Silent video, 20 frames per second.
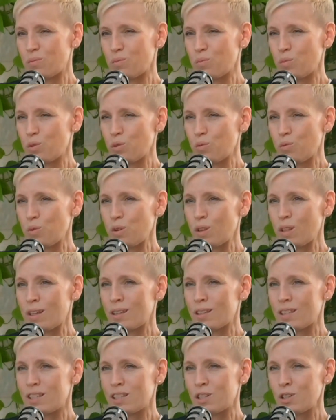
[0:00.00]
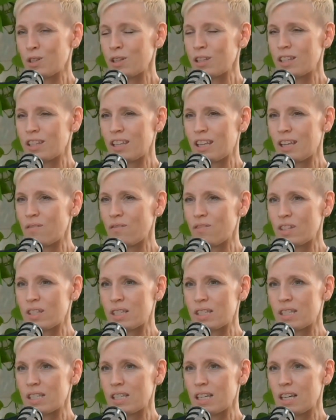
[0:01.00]
we're really still in the
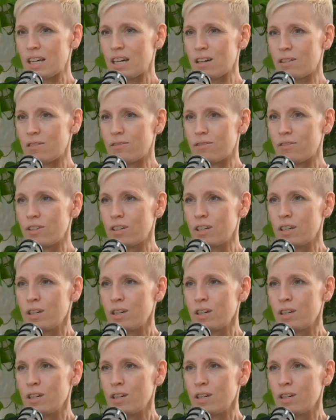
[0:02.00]
infancy of